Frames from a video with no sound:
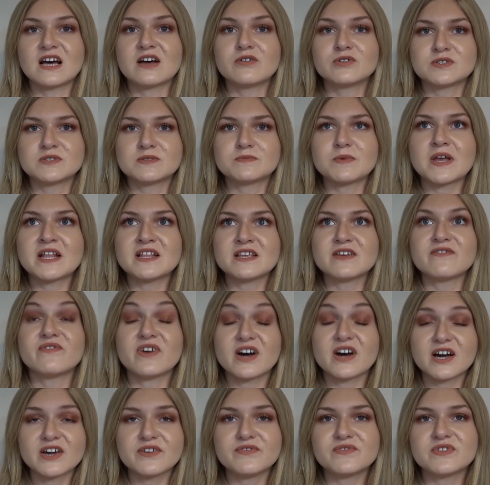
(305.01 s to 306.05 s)
was spending
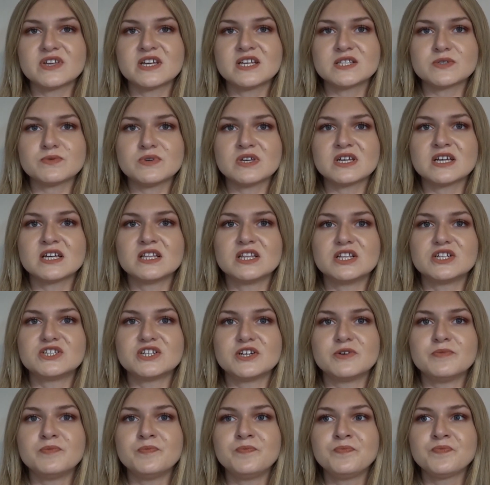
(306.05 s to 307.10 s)
5 days a week in the
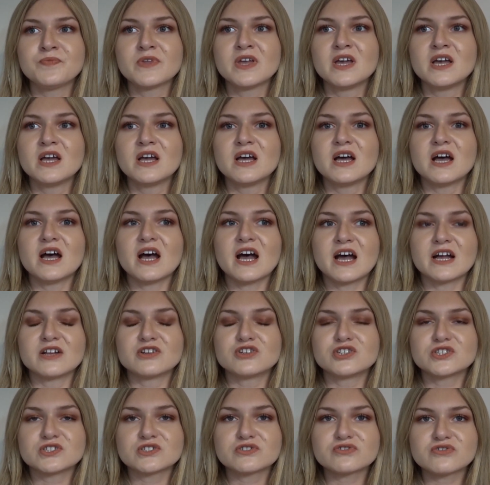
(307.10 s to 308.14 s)
gym and
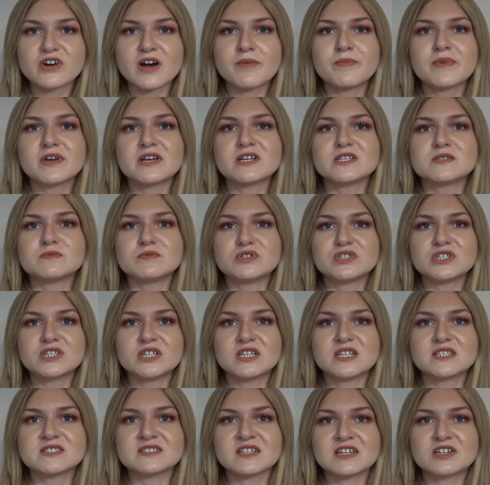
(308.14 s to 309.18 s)
just cramming as much
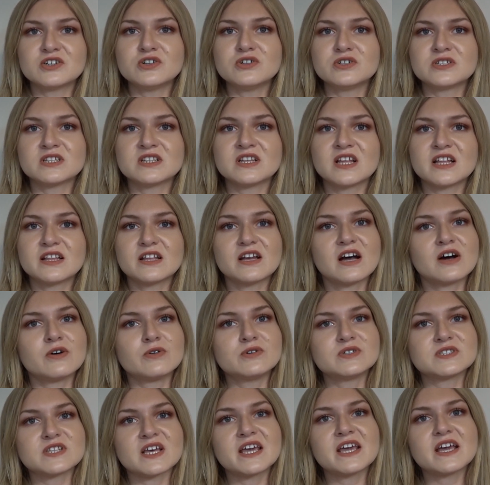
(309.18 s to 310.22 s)
in as I could, and then I
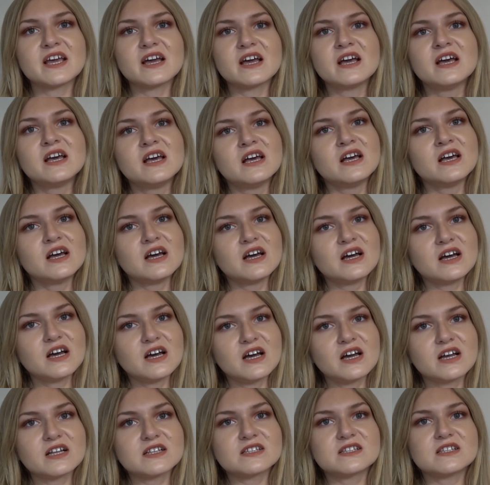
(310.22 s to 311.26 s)
was like
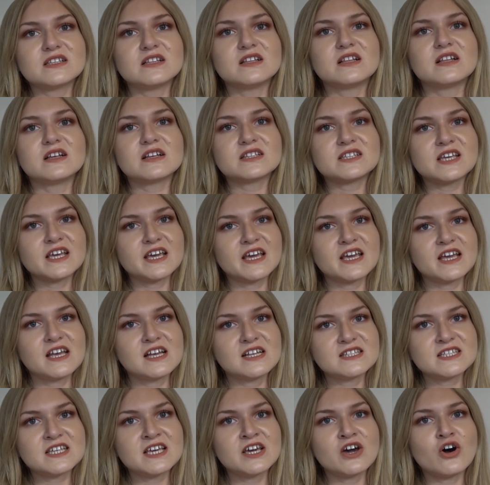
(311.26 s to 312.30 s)
taking
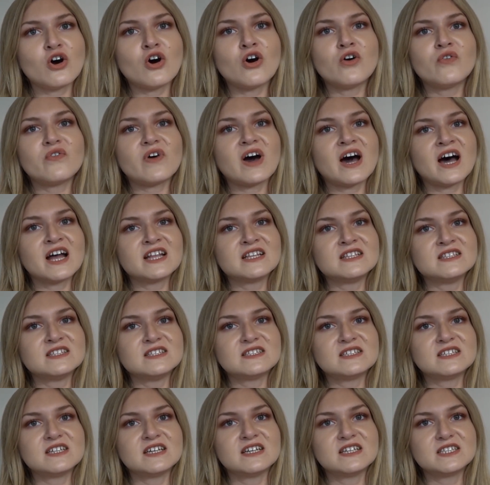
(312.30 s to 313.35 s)
a day off and
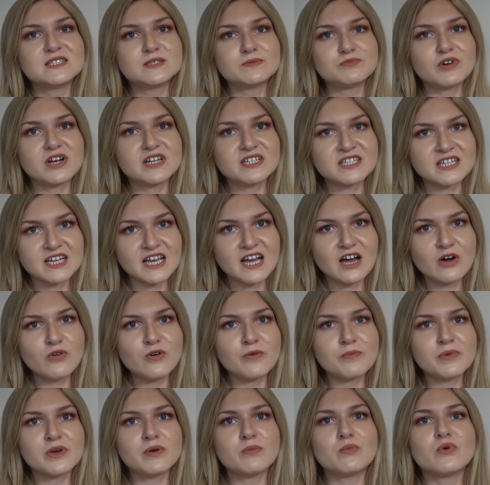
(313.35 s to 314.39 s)
spreading it out
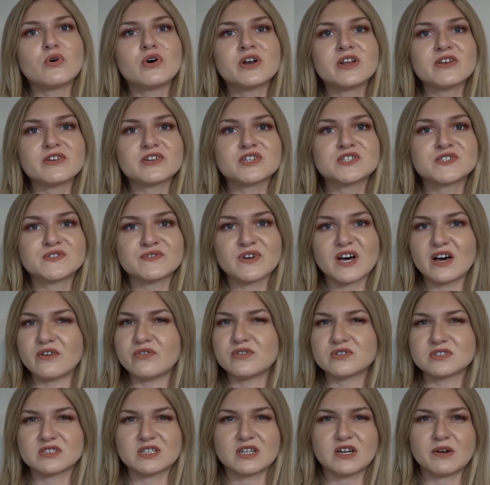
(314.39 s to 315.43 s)
a bit more, and it just, I
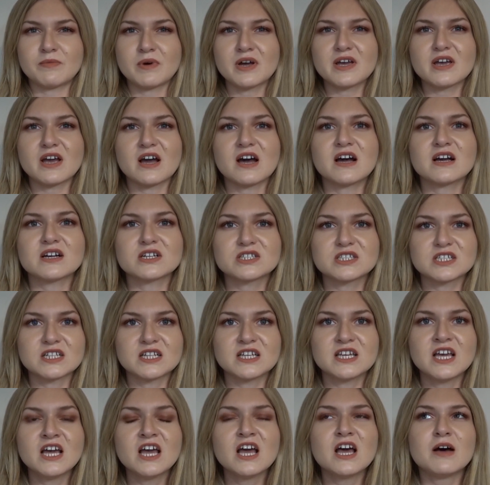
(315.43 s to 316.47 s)
was like, I might
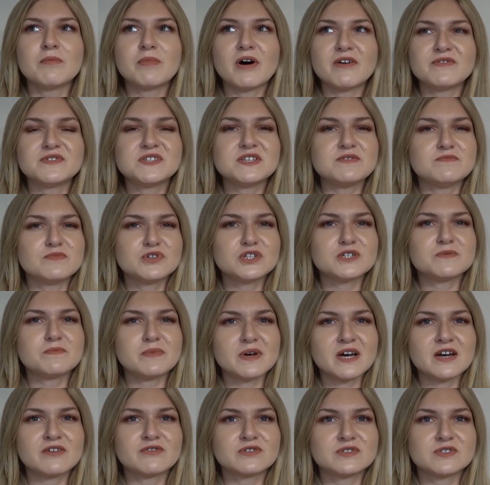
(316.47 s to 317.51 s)
actually, but I've seen much
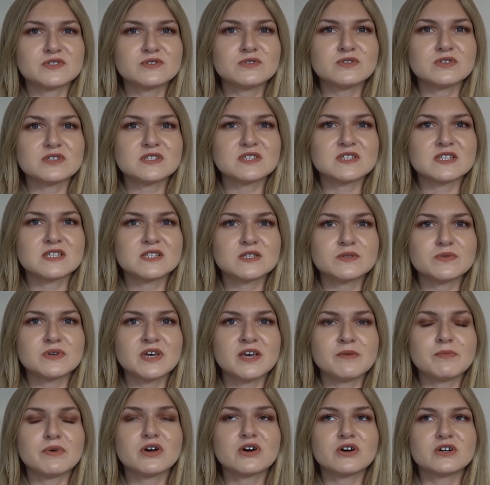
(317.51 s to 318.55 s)
better results this
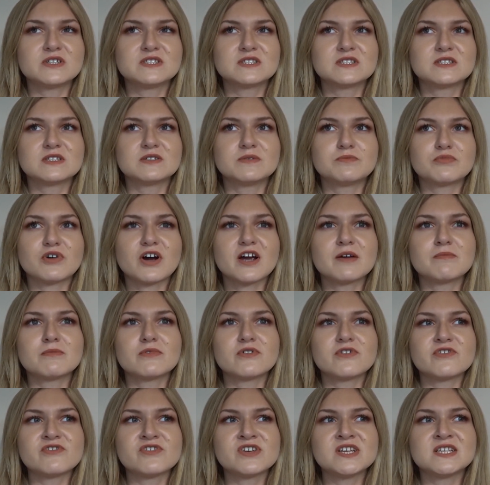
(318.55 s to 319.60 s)
way, because the
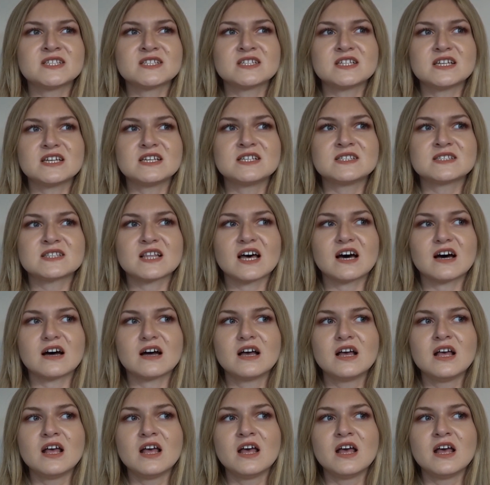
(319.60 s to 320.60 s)
primary reason is that